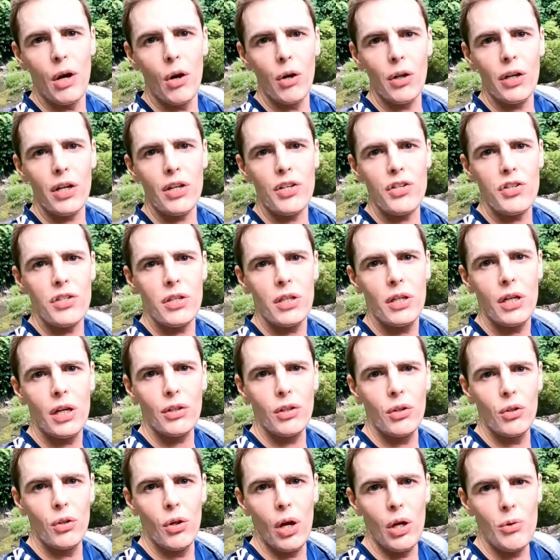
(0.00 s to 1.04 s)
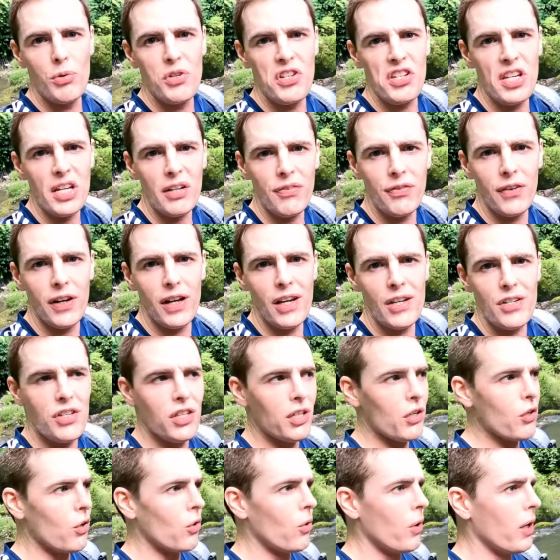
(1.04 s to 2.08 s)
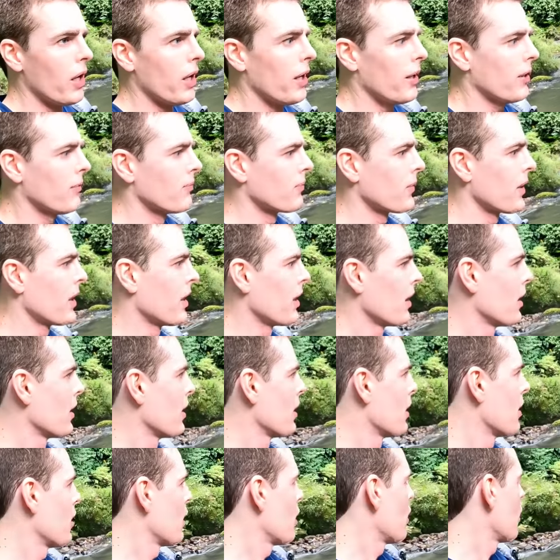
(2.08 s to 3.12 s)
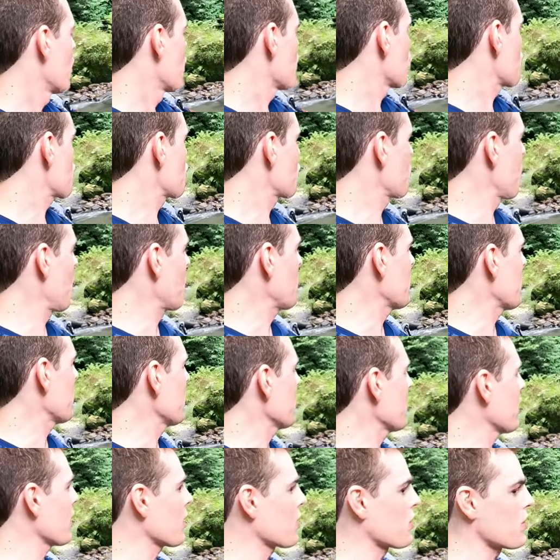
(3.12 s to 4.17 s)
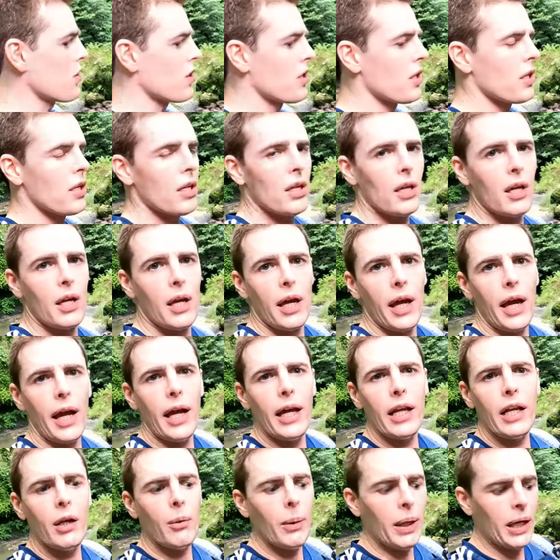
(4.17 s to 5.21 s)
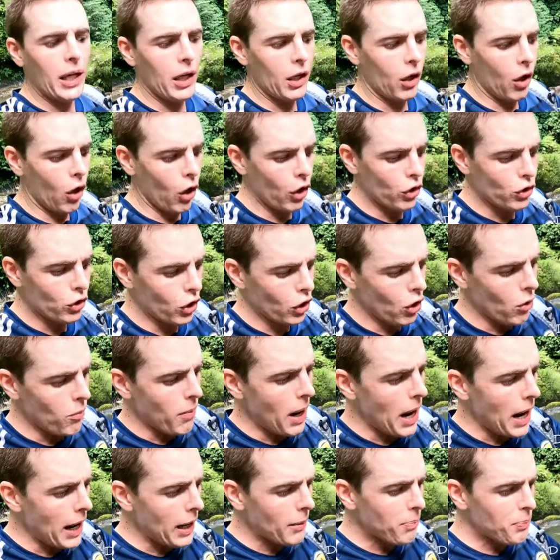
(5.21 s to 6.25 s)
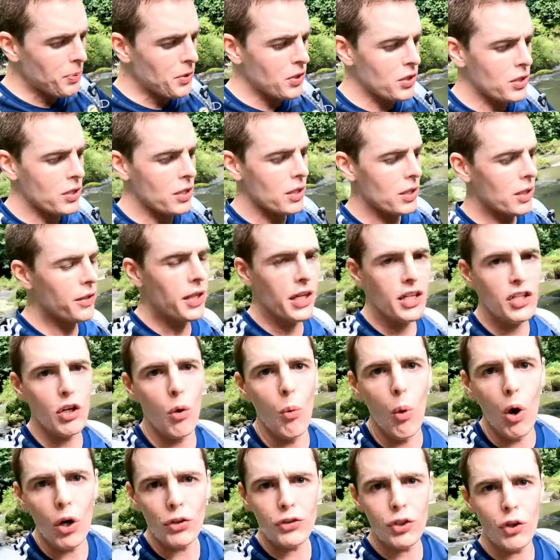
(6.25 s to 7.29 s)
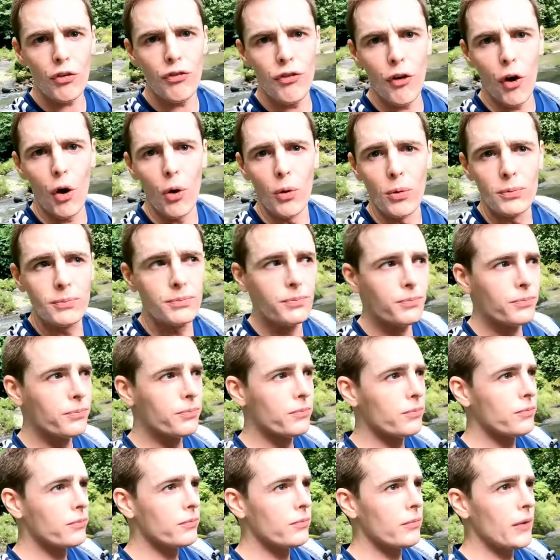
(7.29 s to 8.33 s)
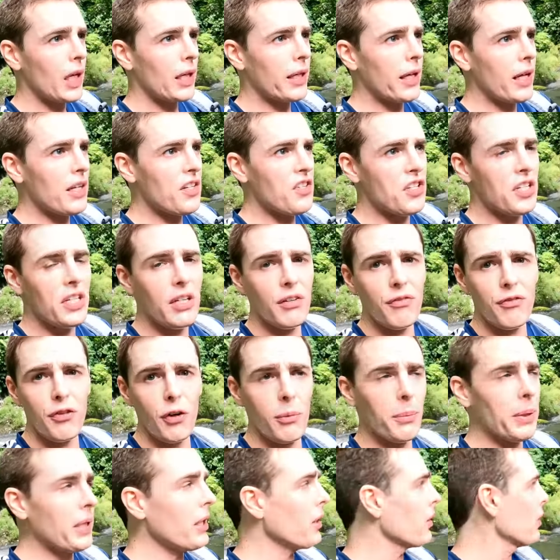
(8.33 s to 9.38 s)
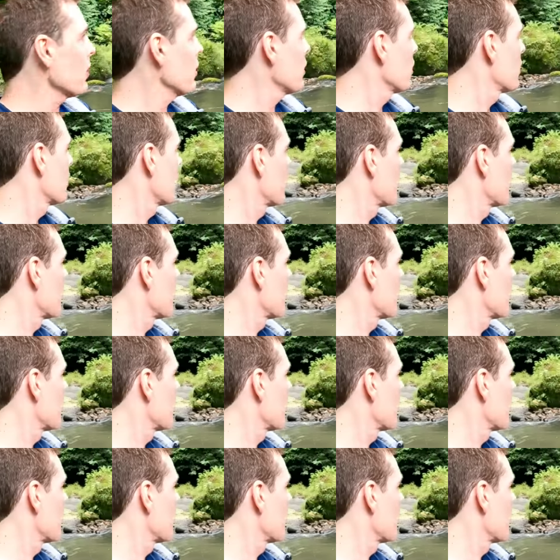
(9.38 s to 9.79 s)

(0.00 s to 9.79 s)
be honest. I don't know how safe it is to go swimming in this. Anyway, on Google Maps, there is a waterfall. I can't see it from here,